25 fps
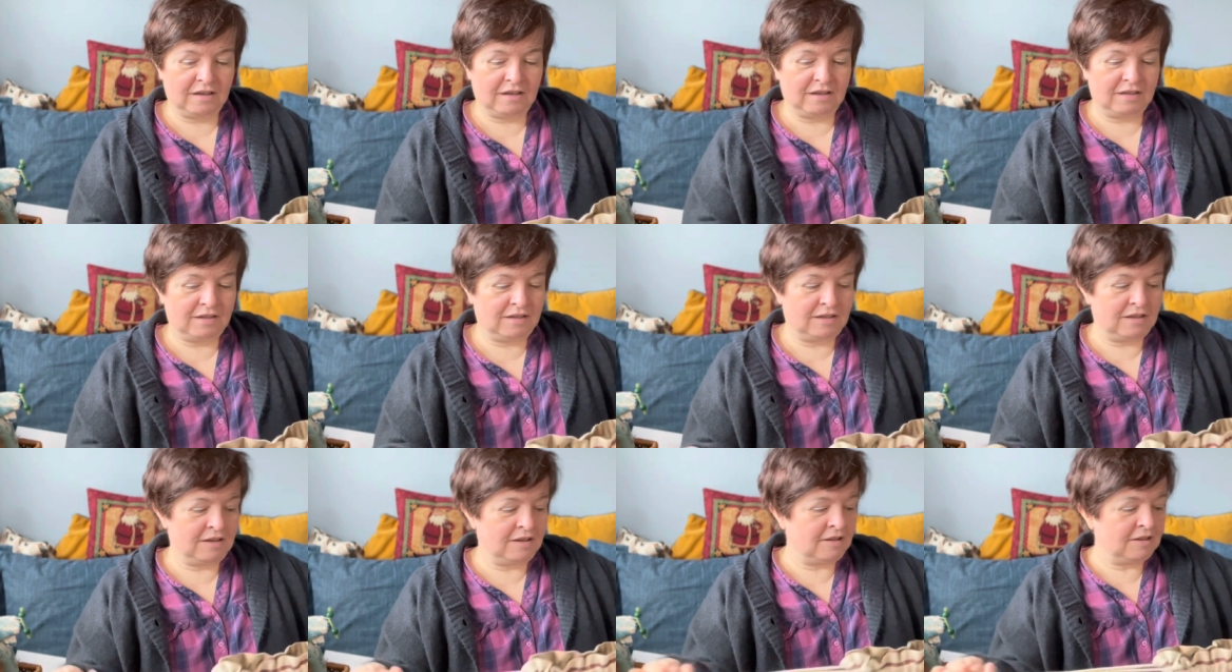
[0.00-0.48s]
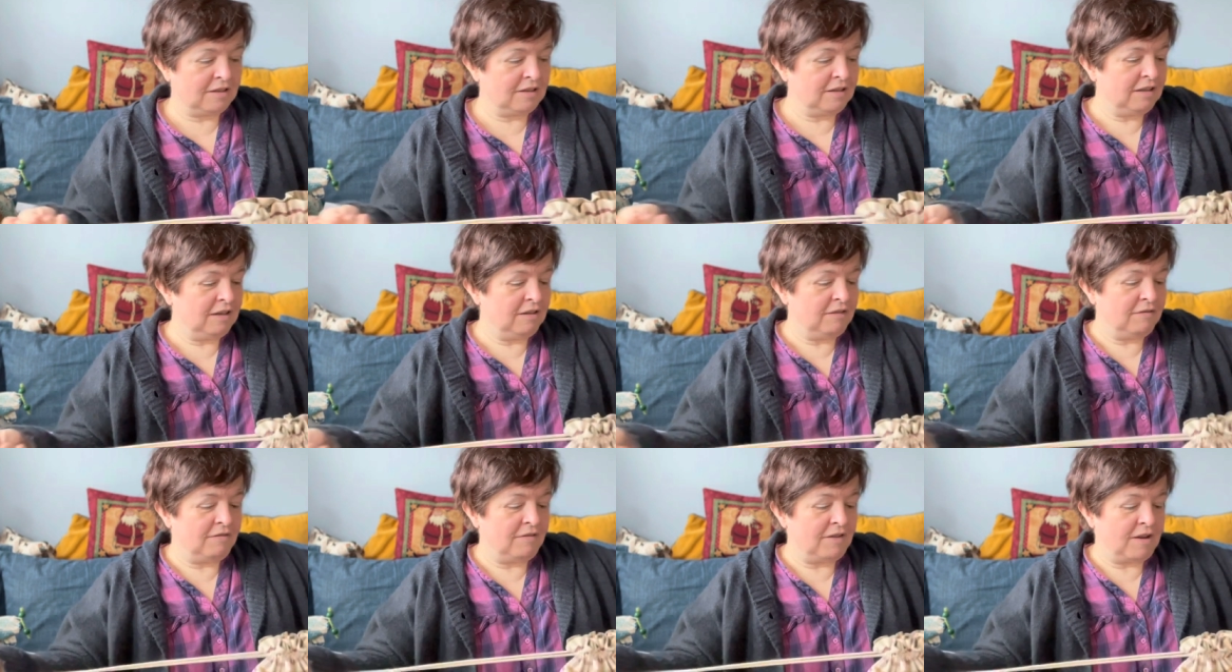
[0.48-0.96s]

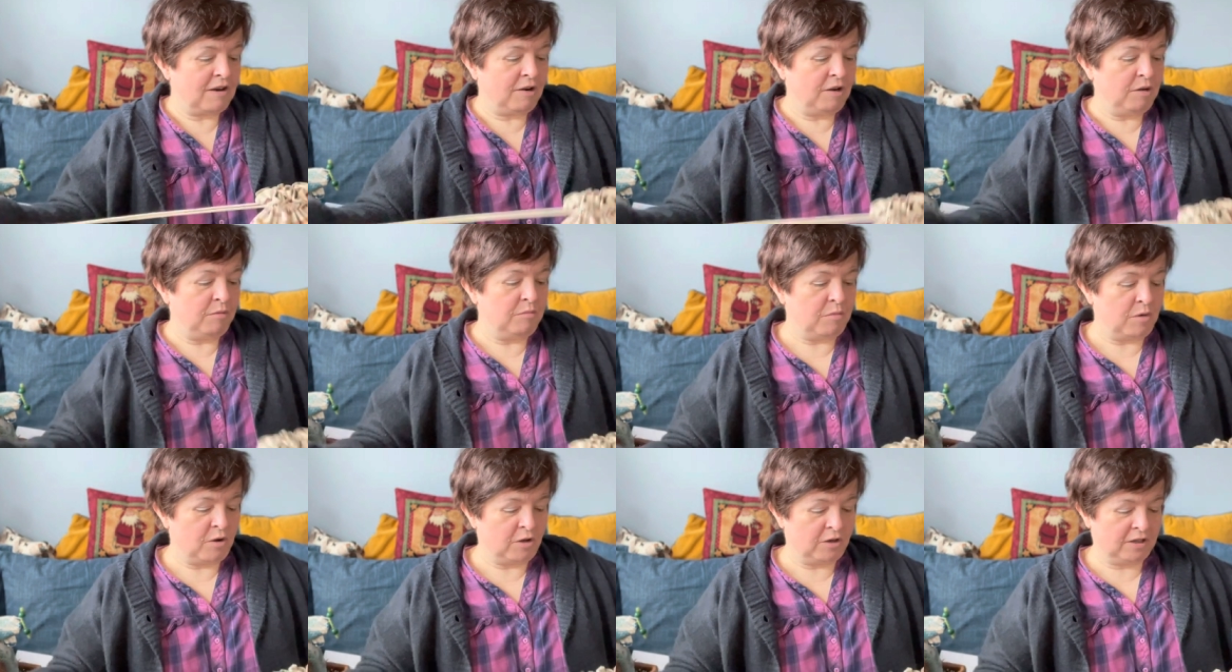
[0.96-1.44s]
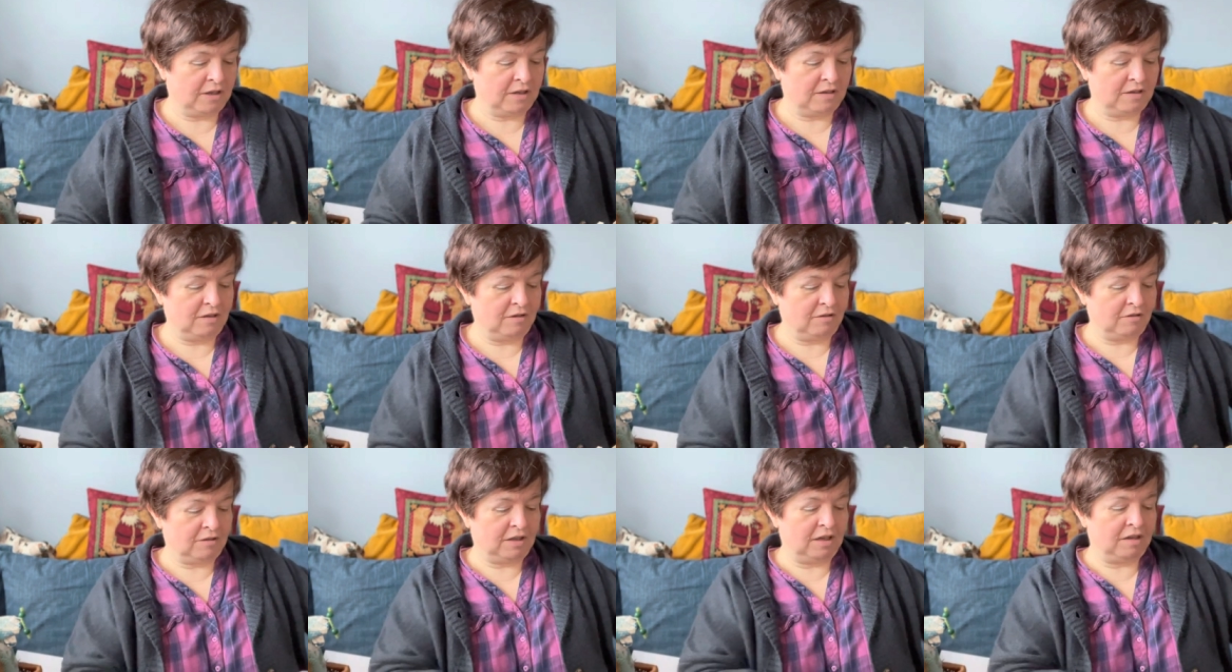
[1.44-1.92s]
Certainly a very
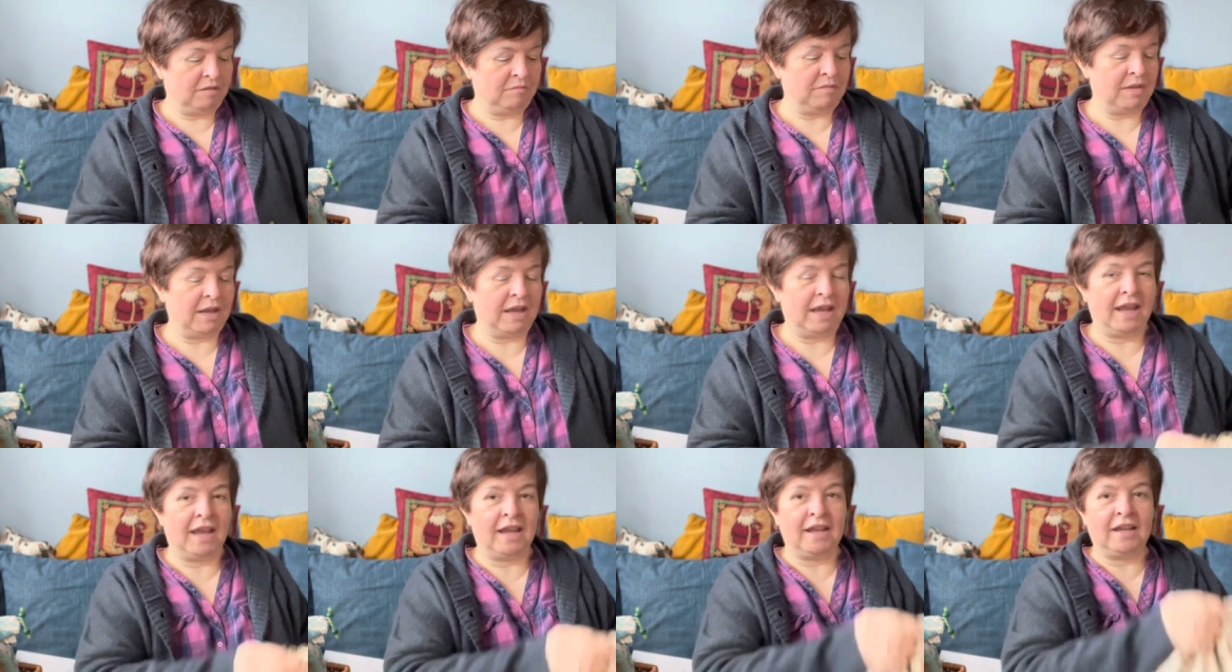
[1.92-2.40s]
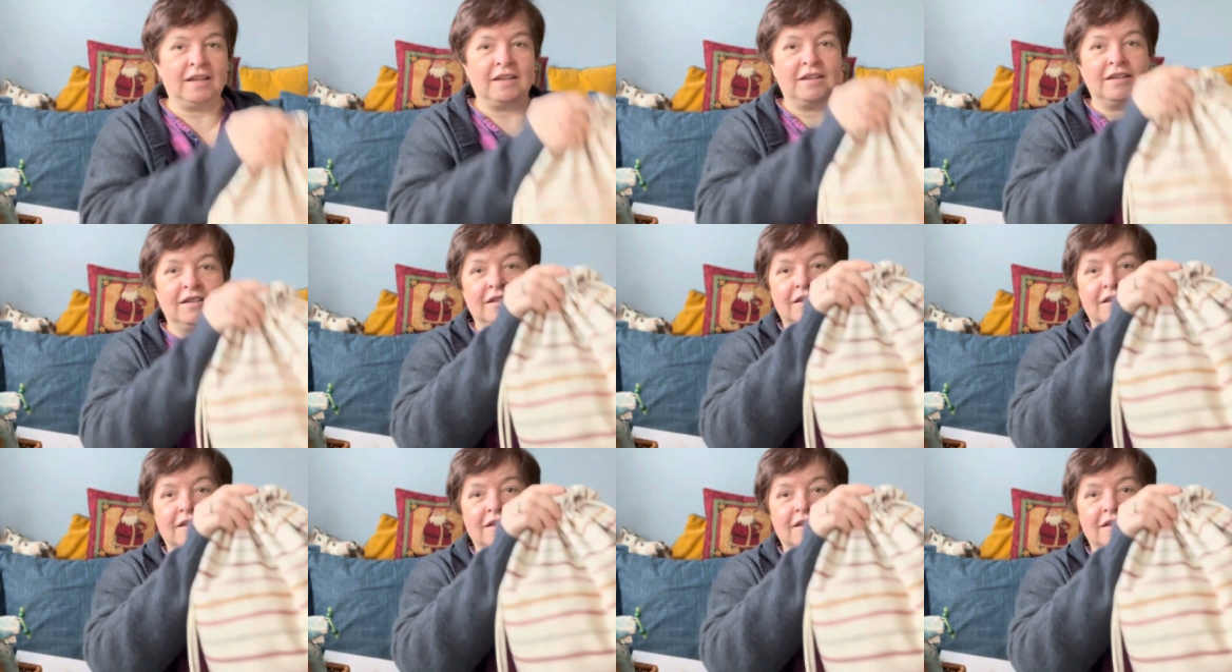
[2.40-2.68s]
modern looking bag.